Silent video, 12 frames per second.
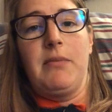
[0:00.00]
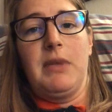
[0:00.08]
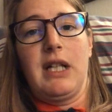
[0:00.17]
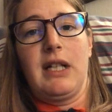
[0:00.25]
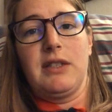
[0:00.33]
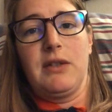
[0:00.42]

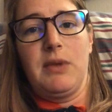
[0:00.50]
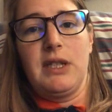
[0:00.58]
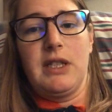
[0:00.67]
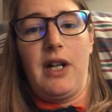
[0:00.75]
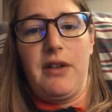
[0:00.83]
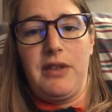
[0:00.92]
because it
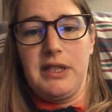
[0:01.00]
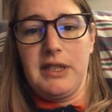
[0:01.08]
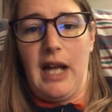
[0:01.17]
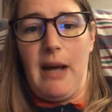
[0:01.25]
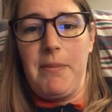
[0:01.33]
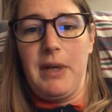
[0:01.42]
was an
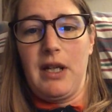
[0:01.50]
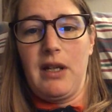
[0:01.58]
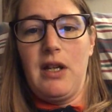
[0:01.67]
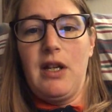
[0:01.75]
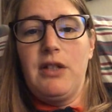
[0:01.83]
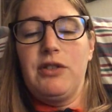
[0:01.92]
arthroscopic
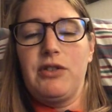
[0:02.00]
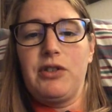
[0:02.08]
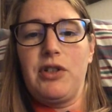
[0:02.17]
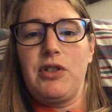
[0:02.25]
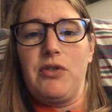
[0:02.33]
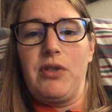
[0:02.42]

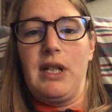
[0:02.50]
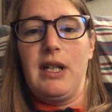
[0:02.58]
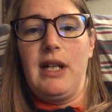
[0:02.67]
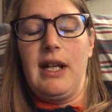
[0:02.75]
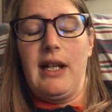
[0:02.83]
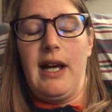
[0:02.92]

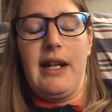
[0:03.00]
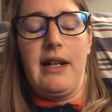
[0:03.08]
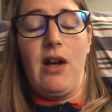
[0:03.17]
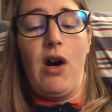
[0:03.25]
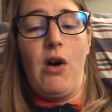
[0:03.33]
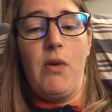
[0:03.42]
surgery and not
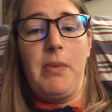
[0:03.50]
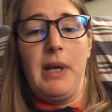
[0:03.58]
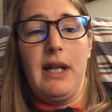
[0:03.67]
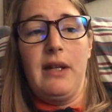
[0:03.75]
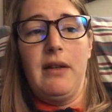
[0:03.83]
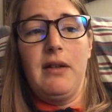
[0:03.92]
an
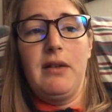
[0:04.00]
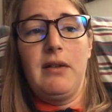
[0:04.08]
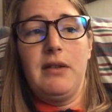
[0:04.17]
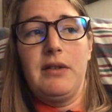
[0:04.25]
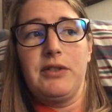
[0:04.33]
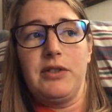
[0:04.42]
open
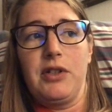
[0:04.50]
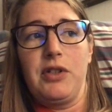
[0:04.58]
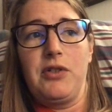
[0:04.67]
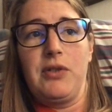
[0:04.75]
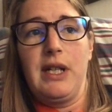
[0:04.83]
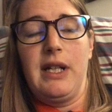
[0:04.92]

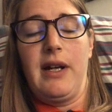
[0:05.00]
surgery.